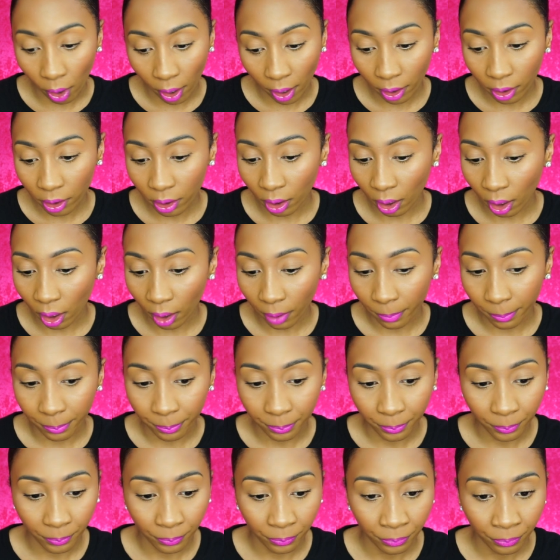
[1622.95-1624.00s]
worked,
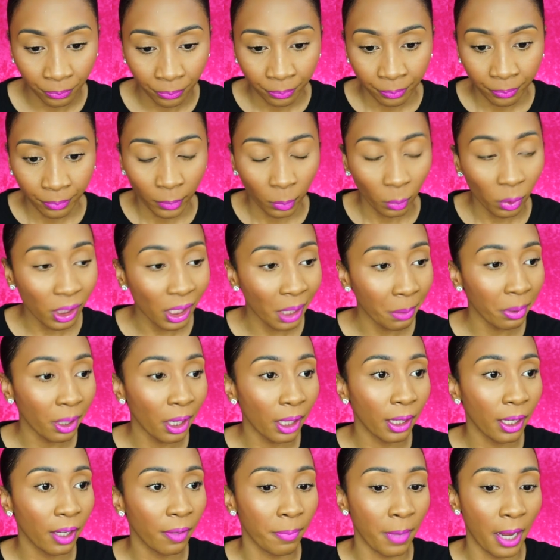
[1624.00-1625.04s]
what time did
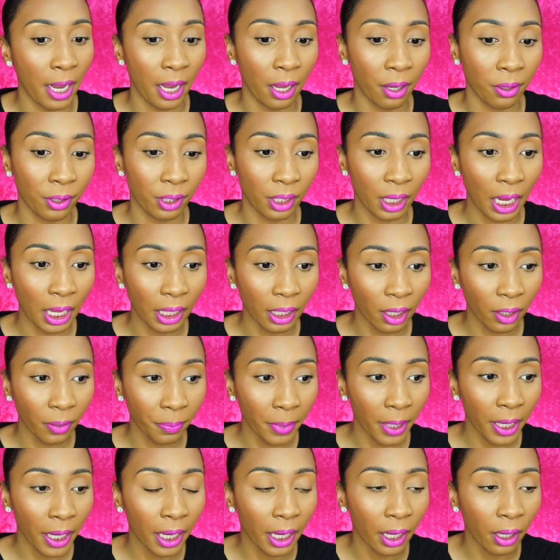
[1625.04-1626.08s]
I leave my house? I
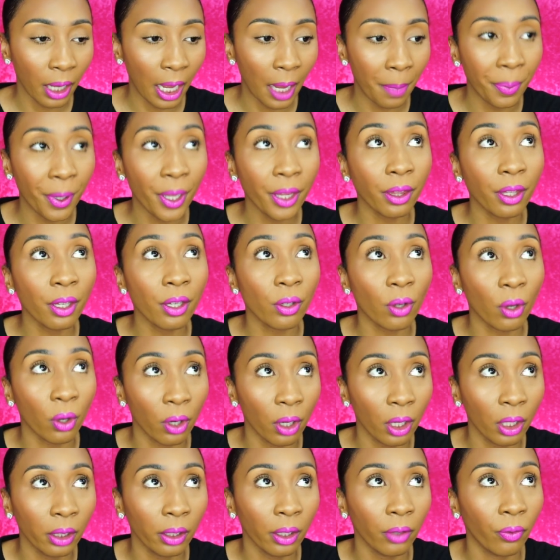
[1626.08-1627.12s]
left my house, I put this
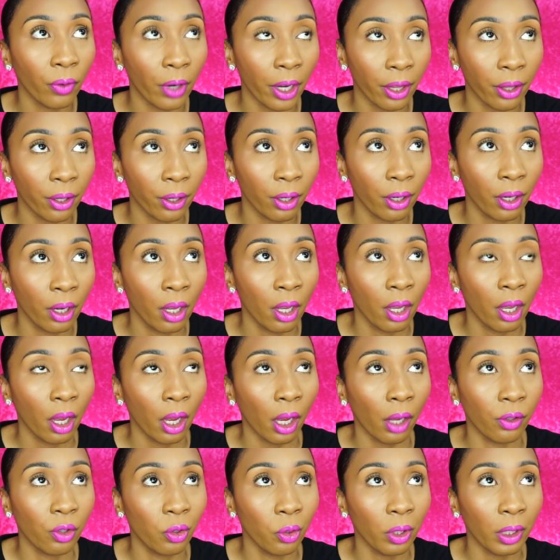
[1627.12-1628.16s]
on, rather,
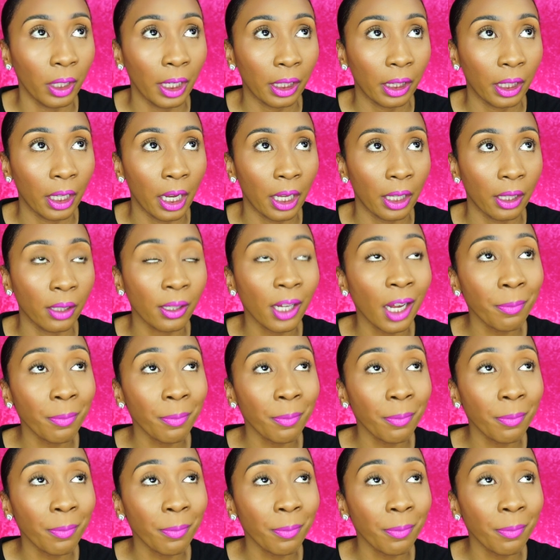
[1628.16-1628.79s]
I'll do it like that.